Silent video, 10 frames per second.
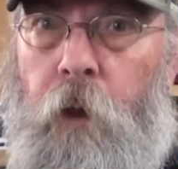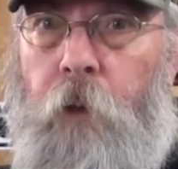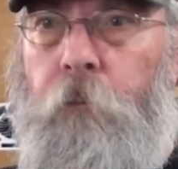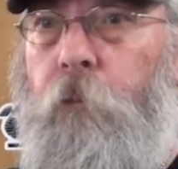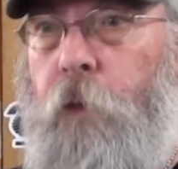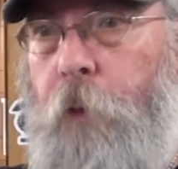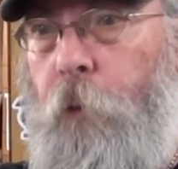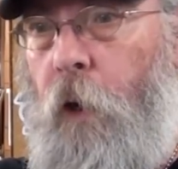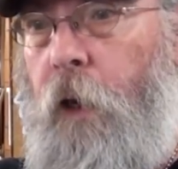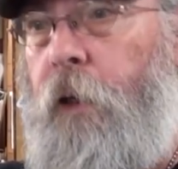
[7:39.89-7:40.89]
and
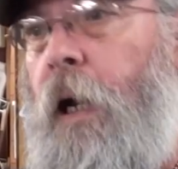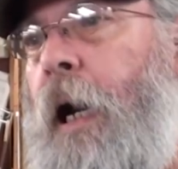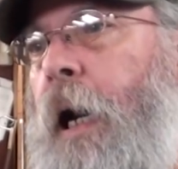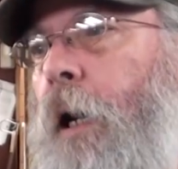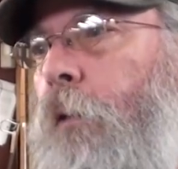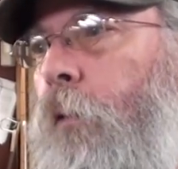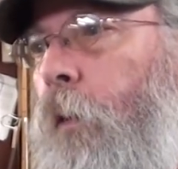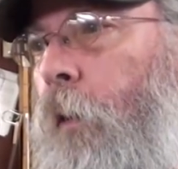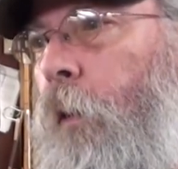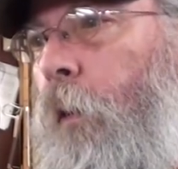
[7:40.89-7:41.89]
keep your head high.
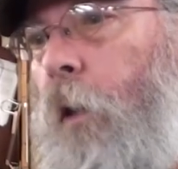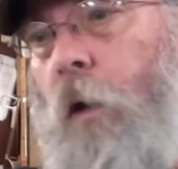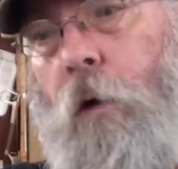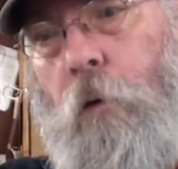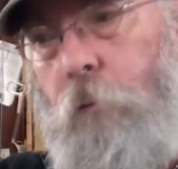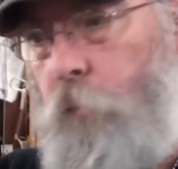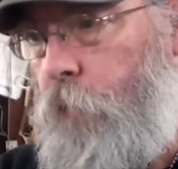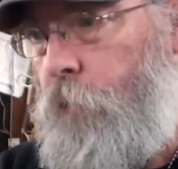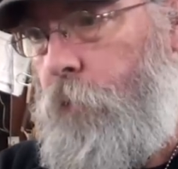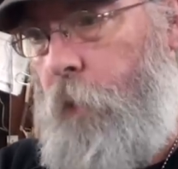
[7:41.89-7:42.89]
Uh,
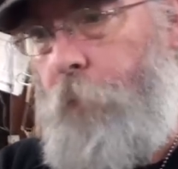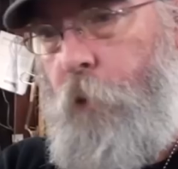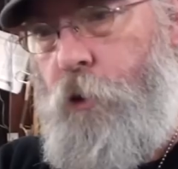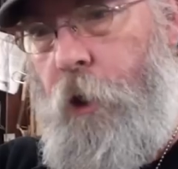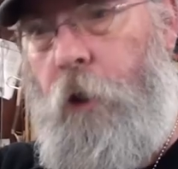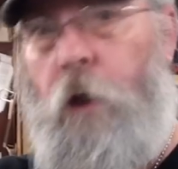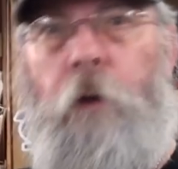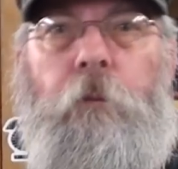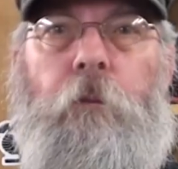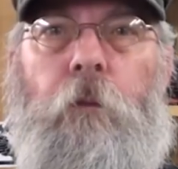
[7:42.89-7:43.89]
just keep your chin
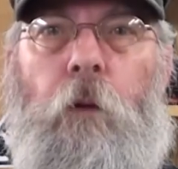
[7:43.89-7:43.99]
up.